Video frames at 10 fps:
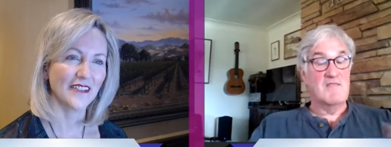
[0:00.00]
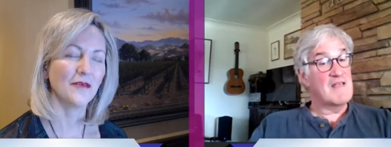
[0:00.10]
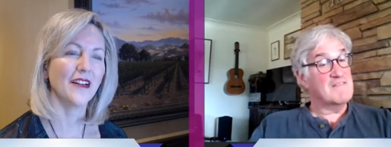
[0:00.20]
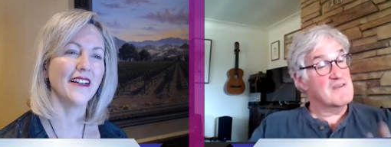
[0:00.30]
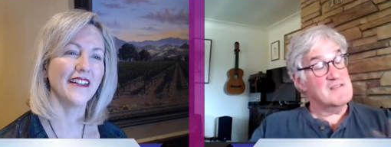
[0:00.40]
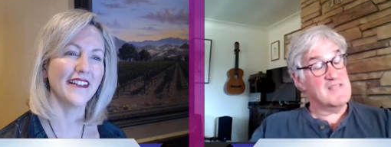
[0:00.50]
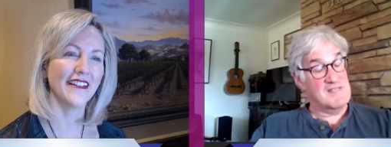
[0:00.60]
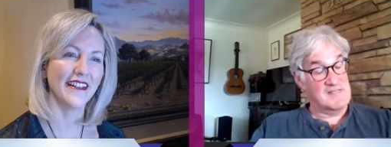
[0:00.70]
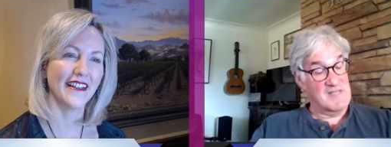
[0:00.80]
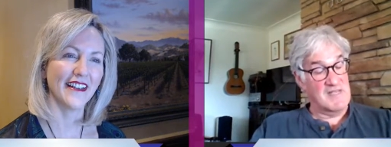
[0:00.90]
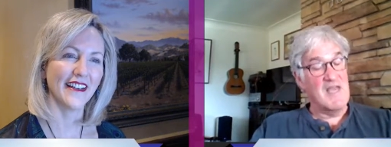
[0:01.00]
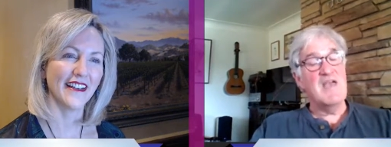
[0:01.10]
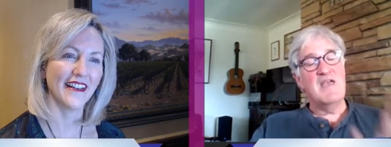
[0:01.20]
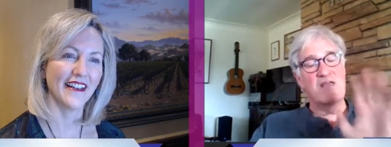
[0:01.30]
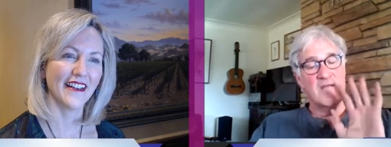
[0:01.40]
Speaker 1: Right. That's in a tasting.
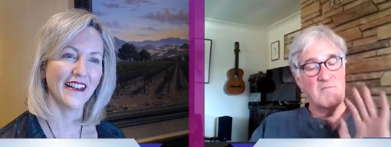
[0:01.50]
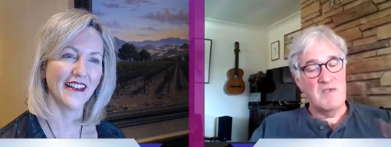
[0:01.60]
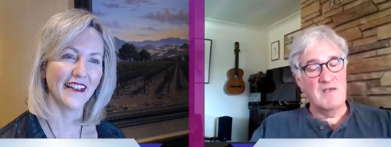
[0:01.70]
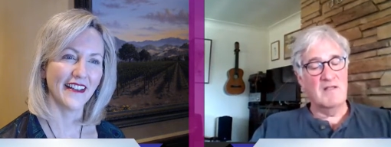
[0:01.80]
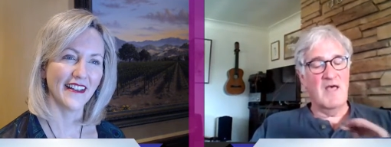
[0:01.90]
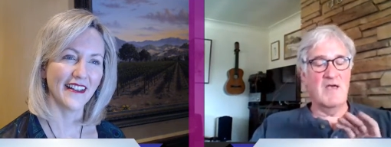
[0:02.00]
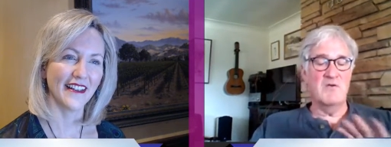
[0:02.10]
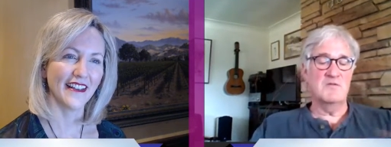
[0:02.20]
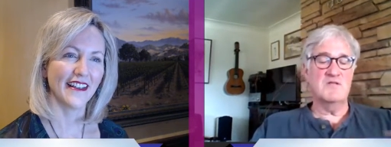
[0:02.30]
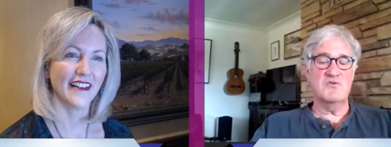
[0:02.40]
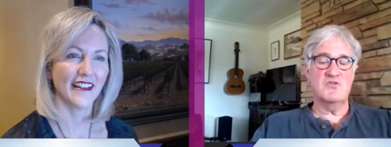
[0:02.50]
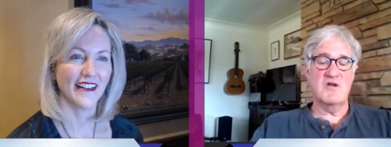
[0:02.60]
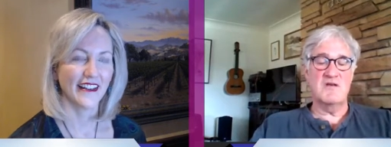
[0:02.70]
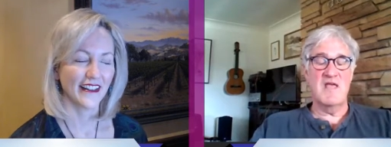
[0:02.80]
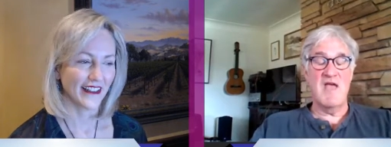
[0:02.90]
In a meal, I only do
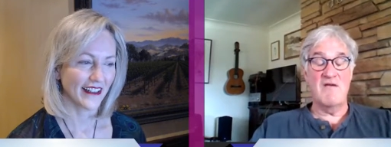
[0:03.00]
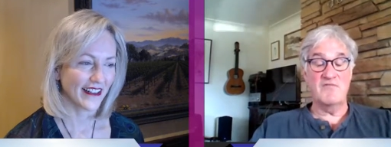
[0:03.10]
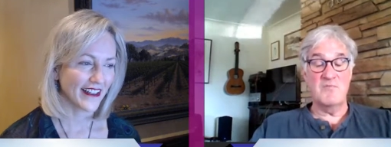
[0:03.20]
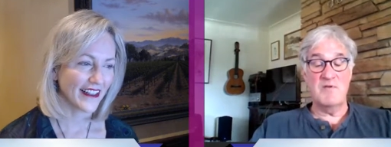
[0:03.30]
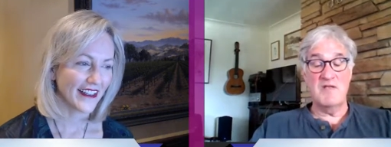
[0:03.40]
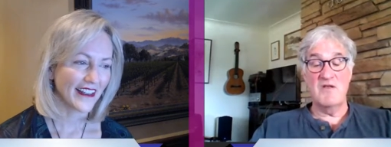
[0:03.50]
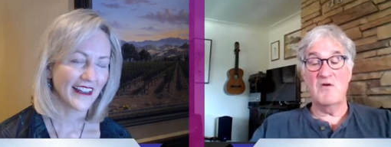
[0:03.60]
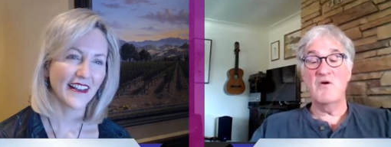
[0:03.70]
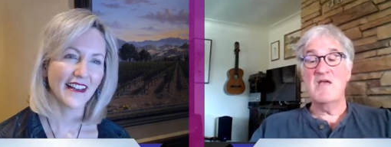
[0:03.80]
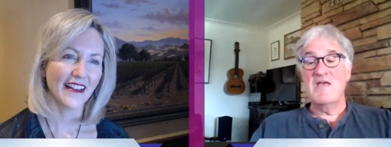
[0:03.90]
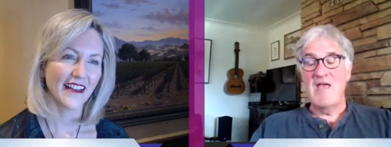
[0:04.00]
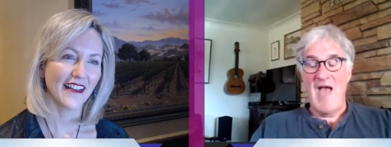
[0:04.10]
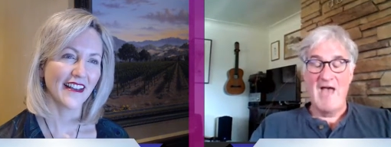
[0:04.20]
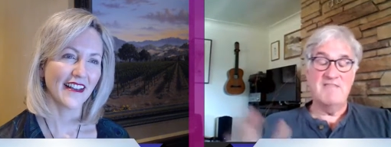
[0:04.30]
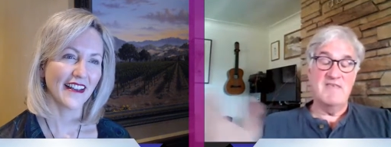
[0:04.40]
Chardonnay after Pinot
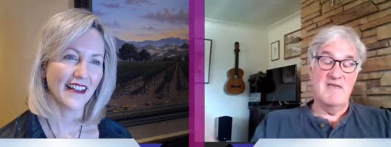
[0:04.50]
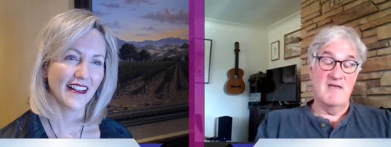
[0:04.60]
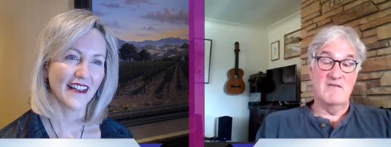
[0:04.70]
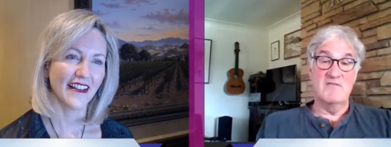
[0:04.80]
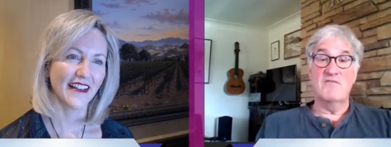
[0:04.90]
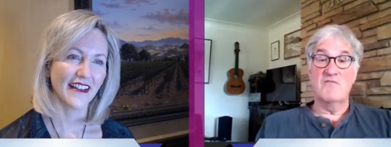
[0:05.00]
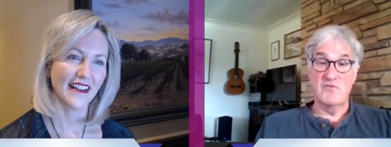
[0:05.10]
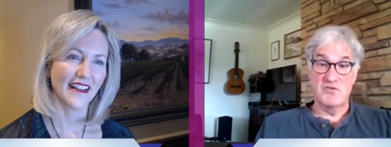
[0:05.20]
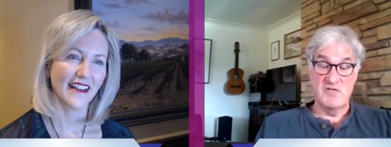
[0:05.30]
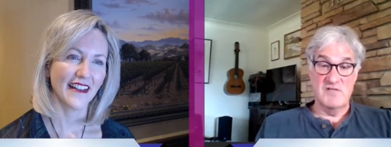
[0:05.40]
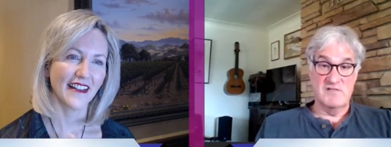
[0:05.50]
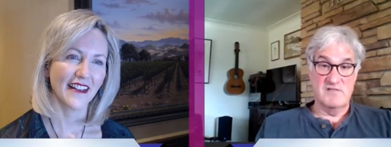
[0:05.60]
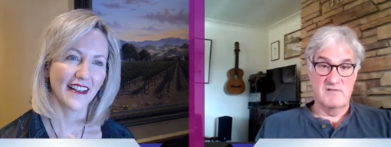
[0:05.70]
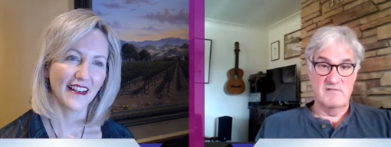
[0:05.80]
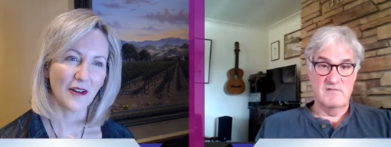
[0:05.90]
at the end for
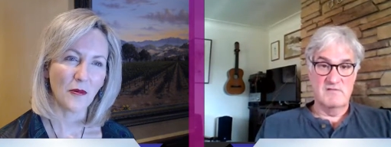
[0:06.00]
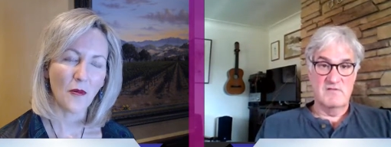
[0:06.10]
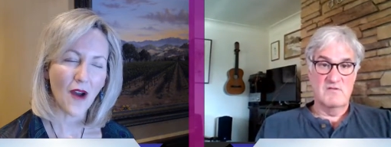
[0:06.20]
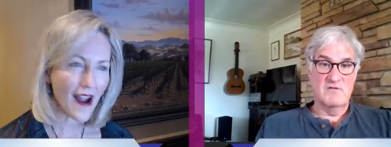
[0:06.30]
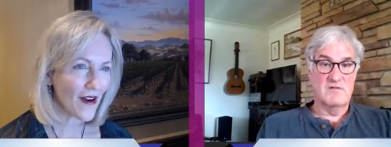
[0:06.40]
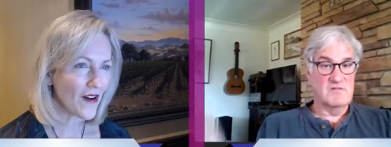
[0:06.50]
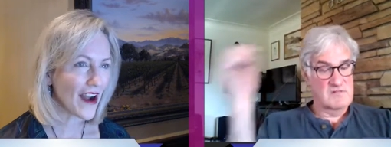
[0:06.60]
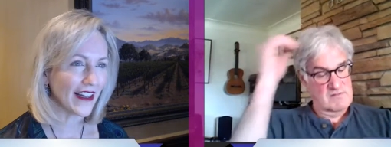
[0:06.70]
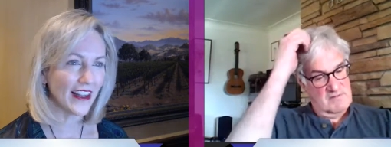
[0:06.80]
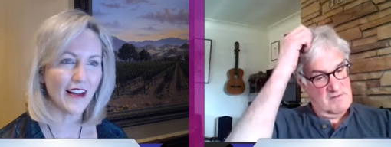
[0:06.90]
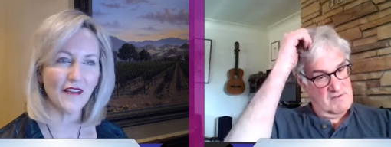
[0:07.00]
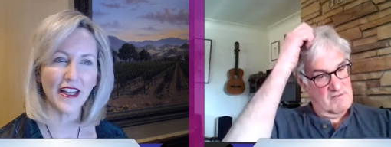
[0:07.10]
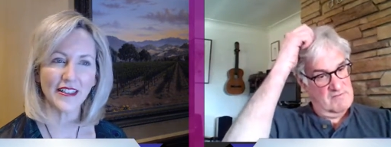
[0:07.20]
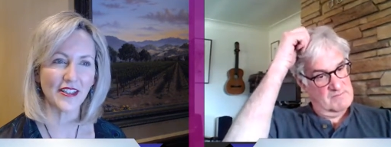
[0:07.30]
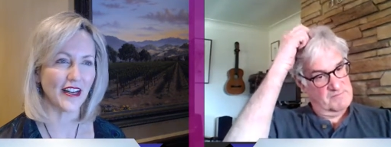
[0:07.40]
cheese.
Speaker 2: Wow, I love that
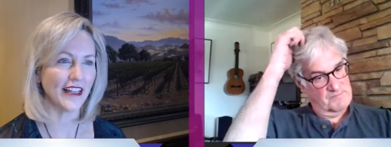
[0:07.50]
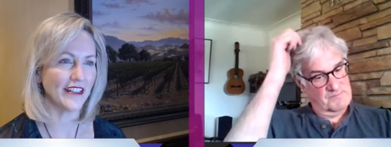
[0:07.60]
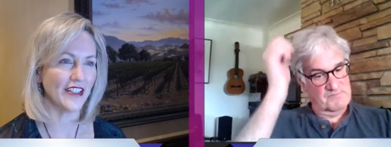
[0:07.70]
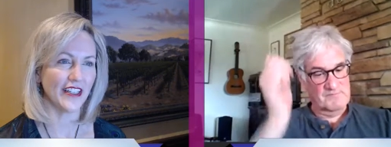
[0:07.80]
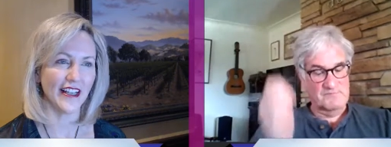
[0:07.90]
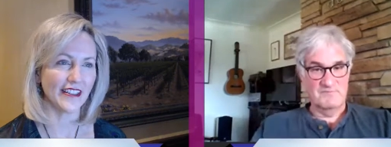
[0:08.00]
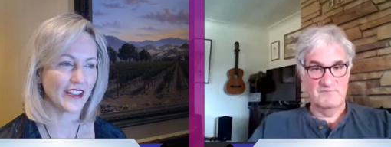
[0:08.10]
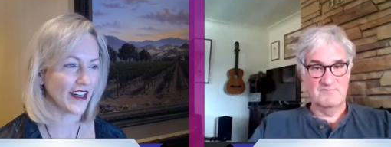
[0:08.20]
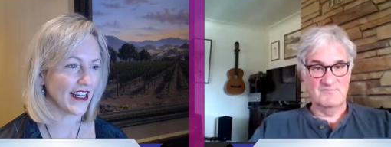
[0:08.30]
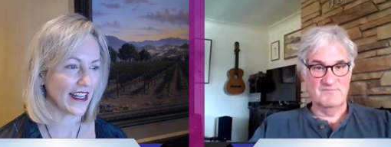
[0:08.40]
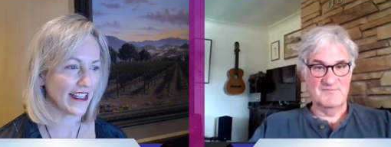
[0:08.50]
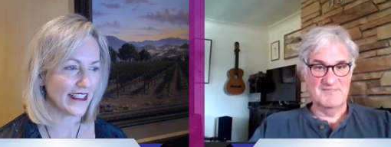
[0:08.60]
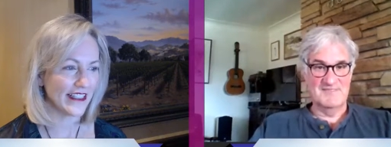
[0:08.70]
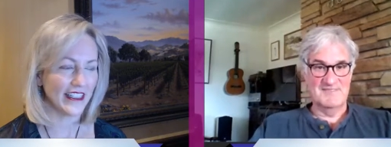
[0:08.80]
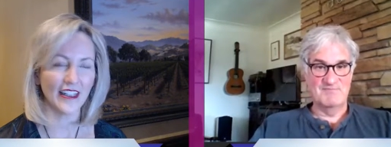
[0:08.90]
strategy. That's great. I can
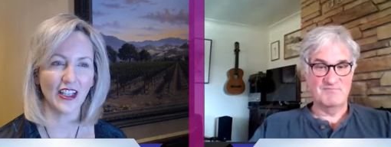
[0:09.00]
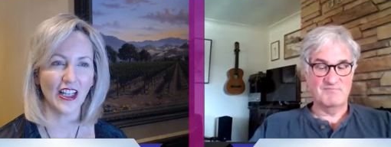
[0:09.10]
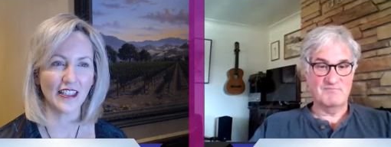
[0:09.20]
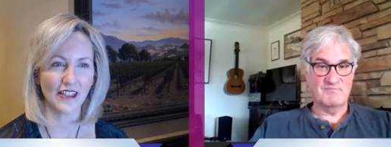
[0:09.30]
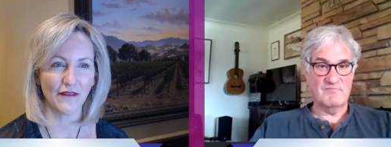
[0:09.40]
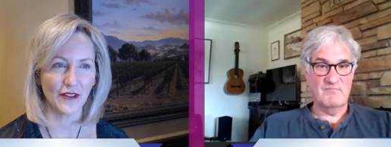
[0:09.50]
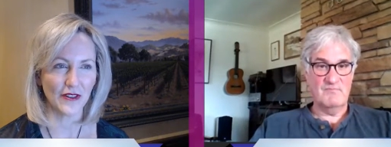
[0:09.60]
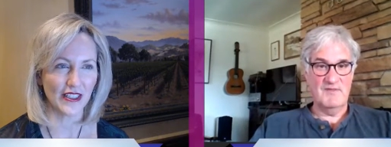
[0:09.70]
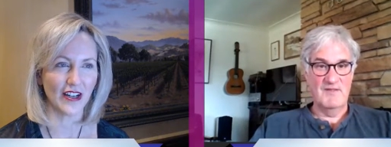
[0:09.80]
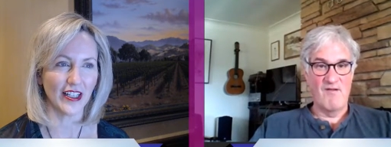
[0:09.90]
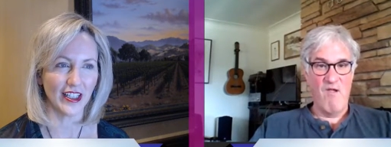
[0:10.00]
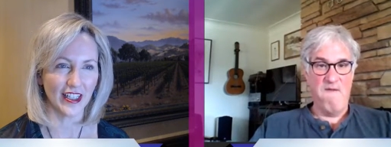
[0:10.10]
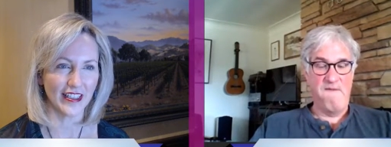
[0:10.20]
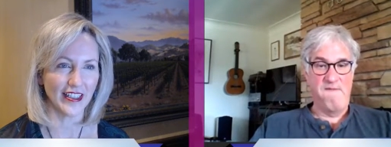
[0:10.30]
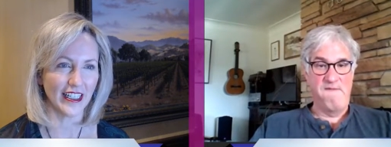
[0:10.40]
see lots of folks online
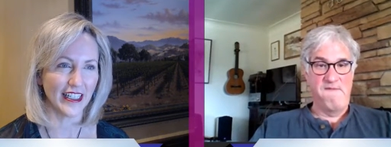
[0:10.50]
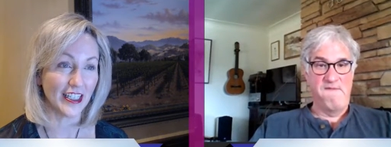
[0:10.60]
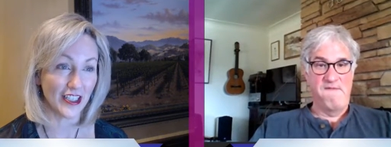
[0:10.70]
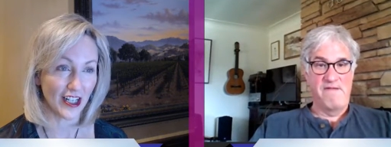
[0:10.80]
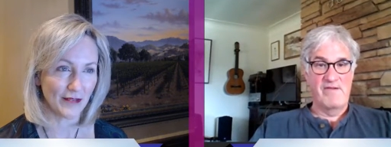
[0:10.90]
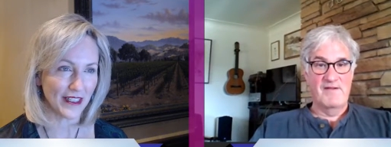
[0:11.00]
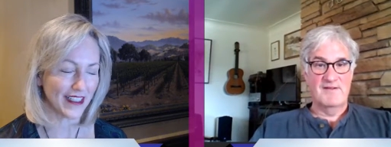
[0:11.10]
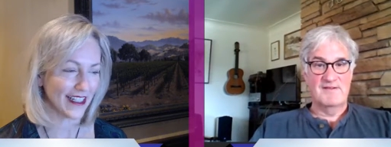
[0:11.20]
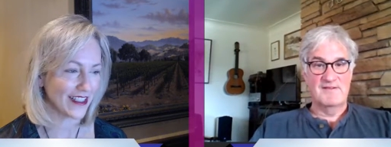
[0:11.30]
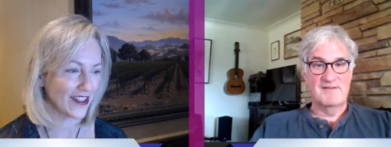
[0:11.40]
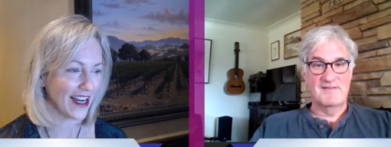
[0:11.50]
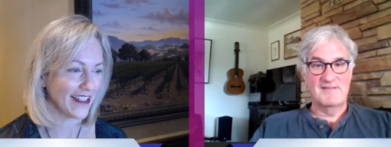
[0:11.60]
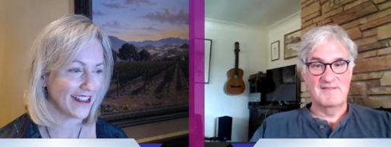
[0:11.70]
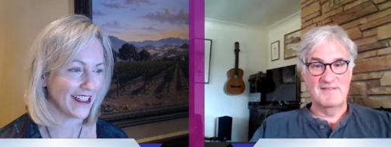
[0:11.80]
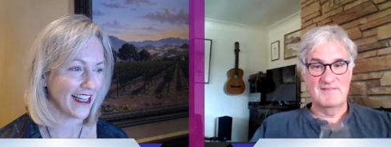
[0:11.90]
tonight adopting that strategy.